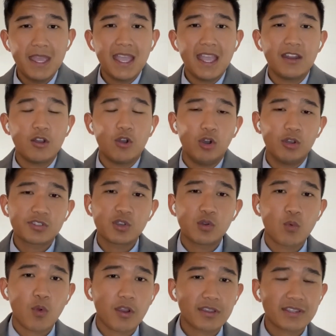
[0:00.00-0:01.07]
And it also
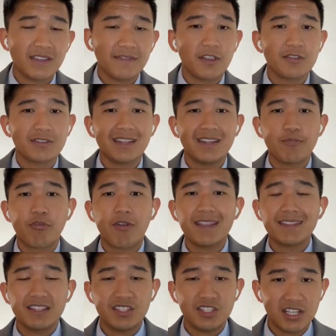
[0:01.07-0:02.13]
works if there's any
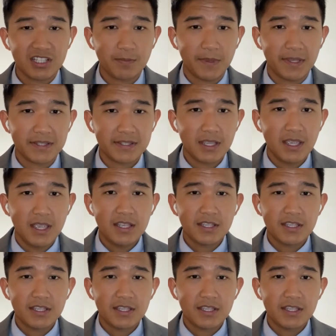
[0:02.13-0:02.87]
price adjustments.